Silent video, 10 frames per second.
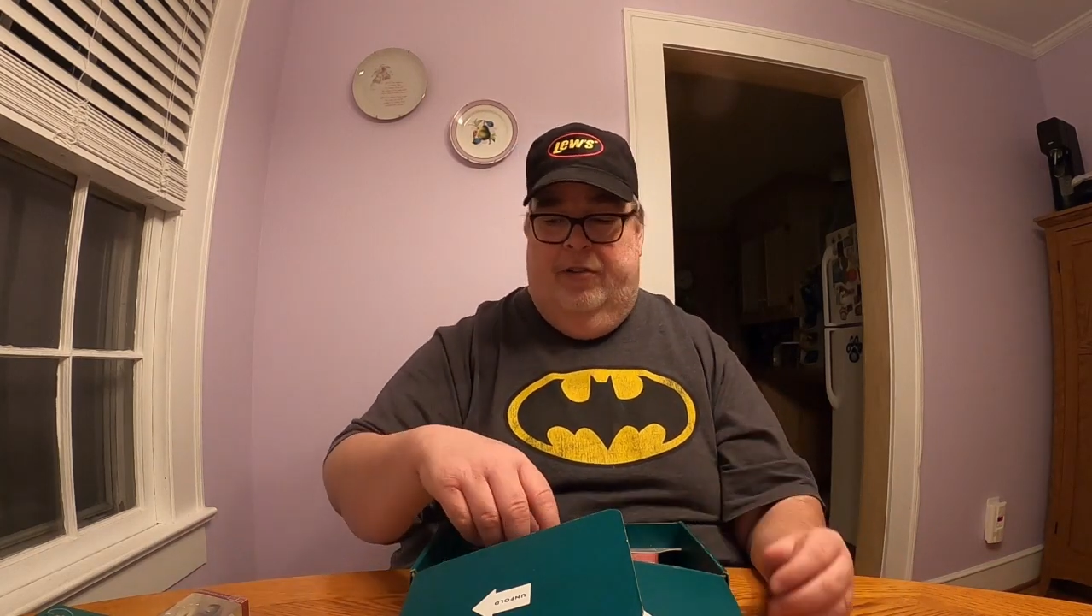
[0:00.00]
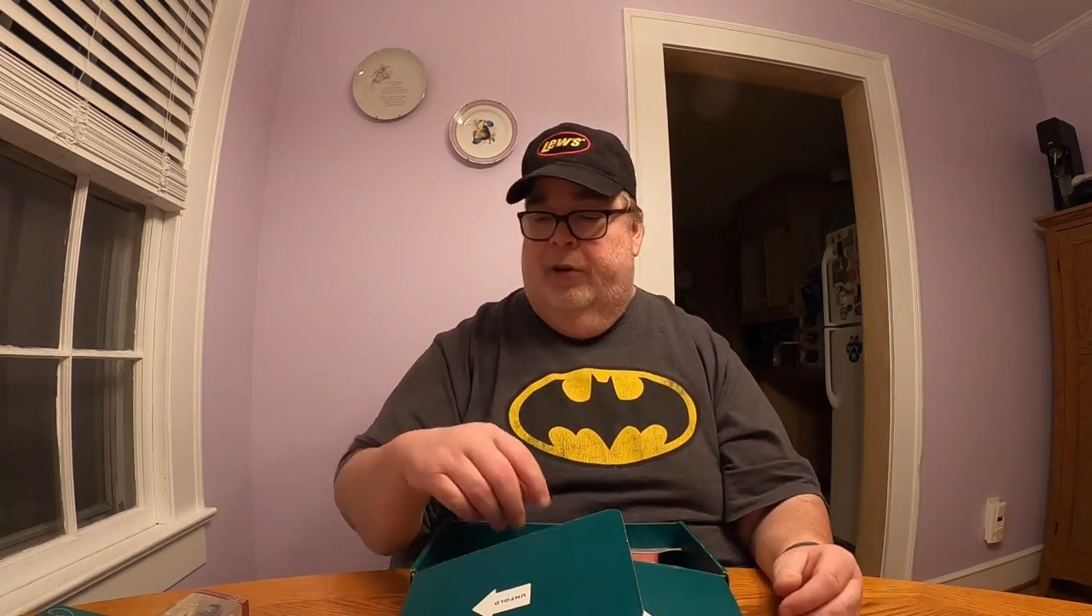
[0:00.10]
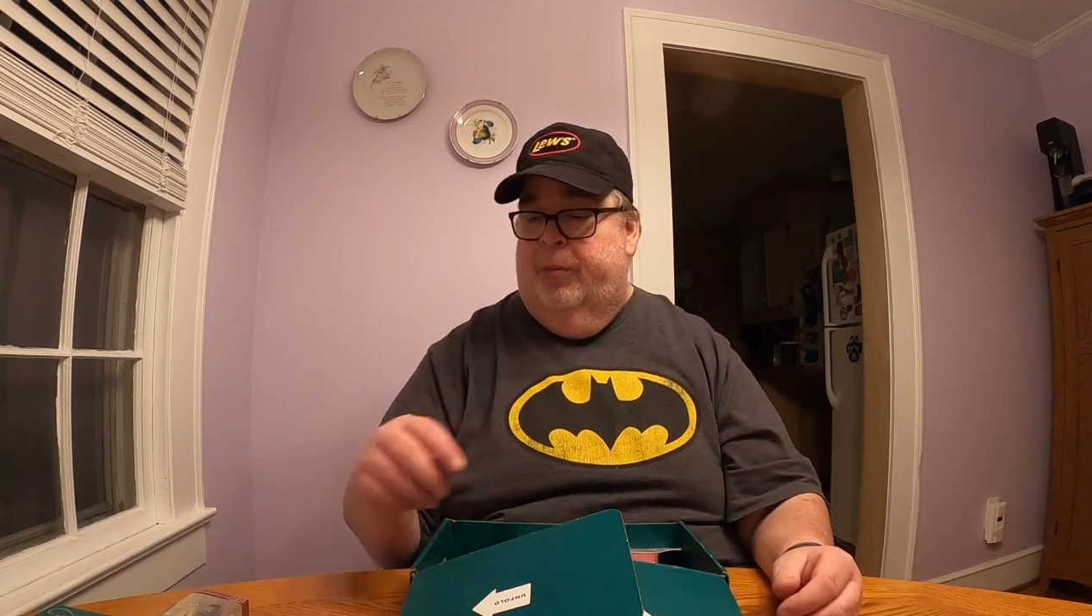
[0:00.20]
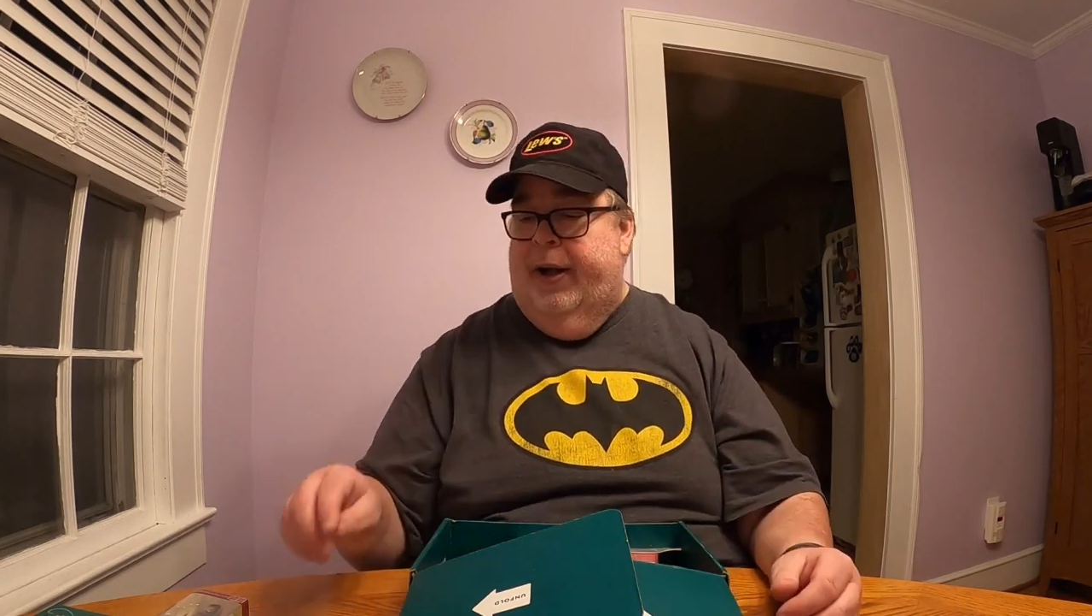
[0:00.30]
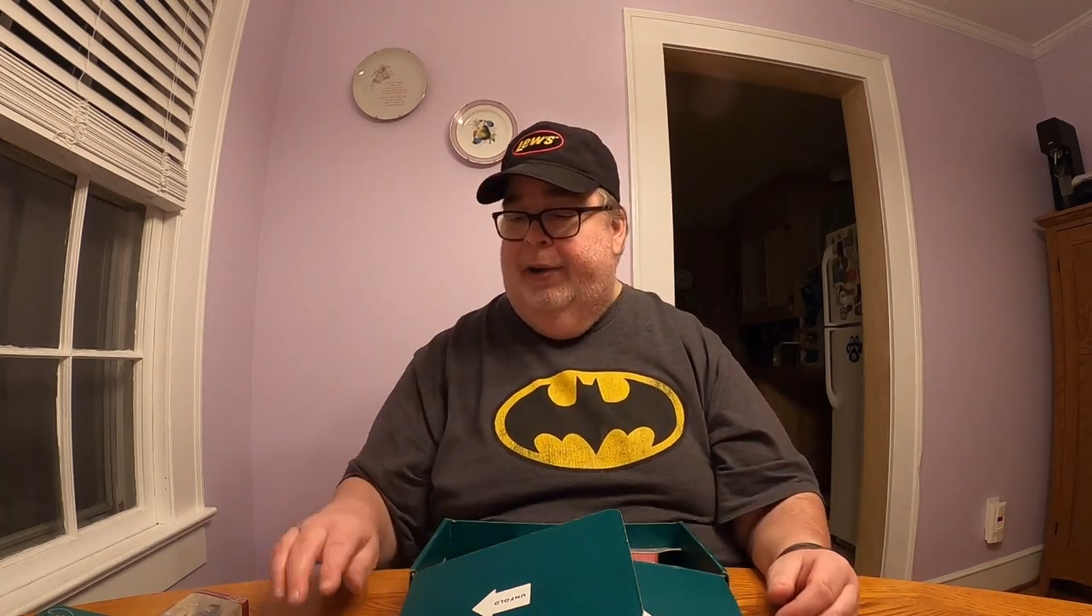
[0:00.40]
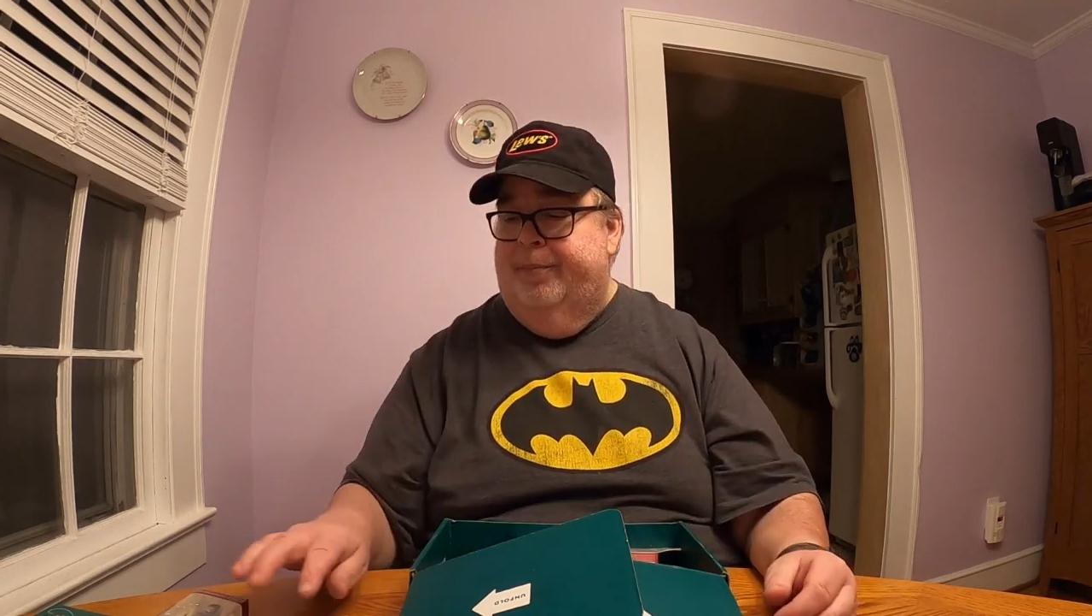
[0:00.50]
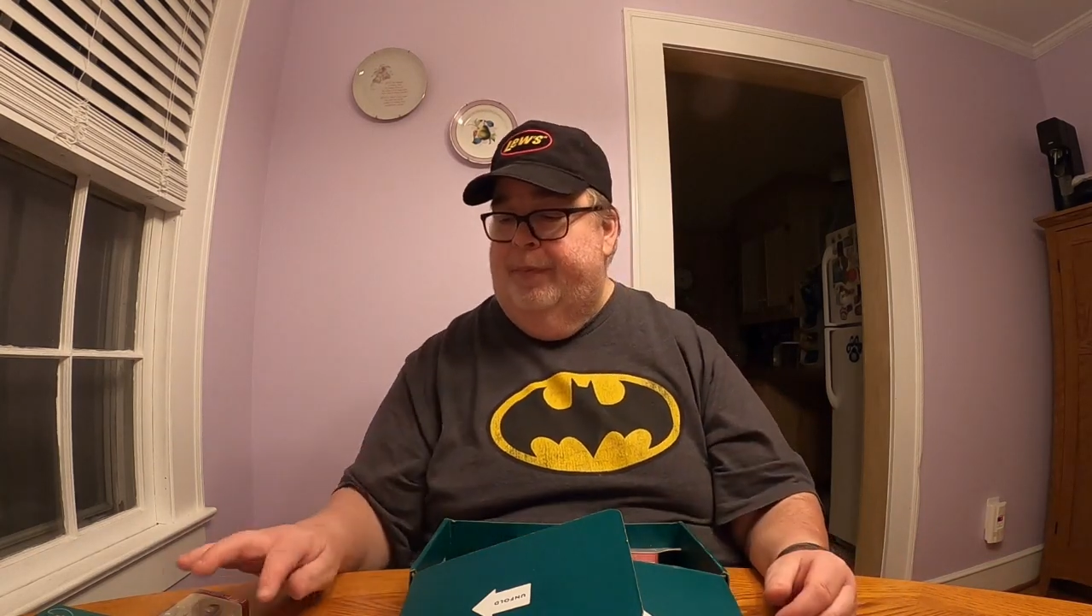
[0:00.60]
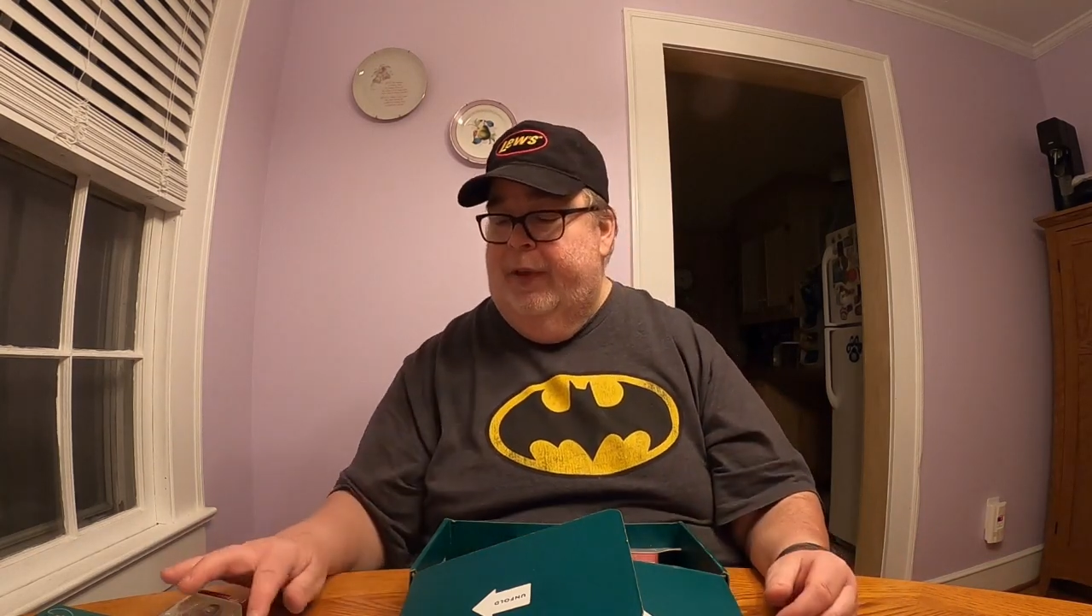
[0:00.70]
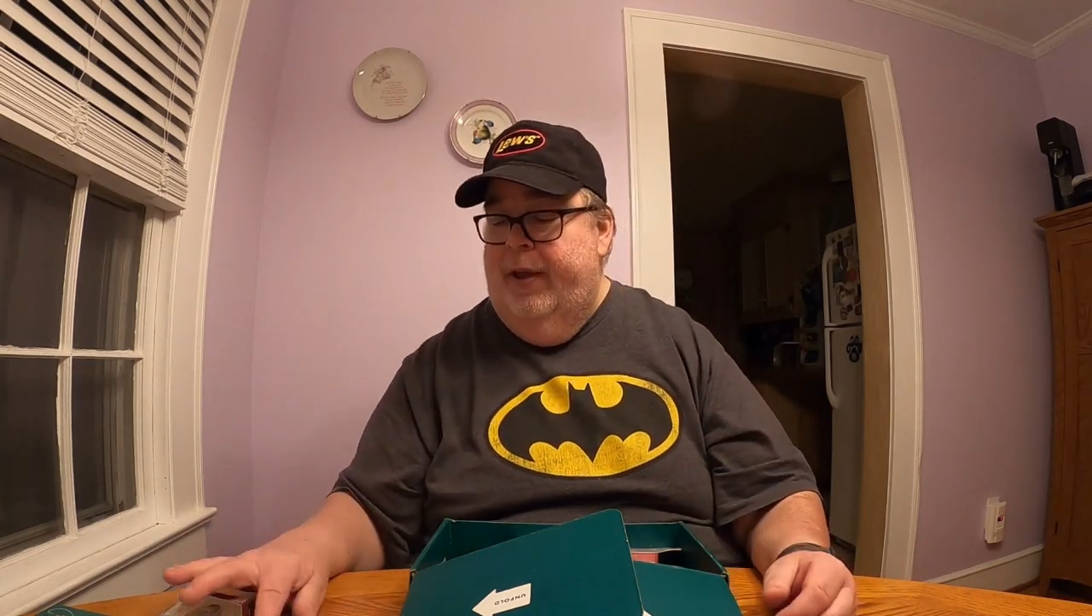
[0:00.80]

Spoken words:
a little better.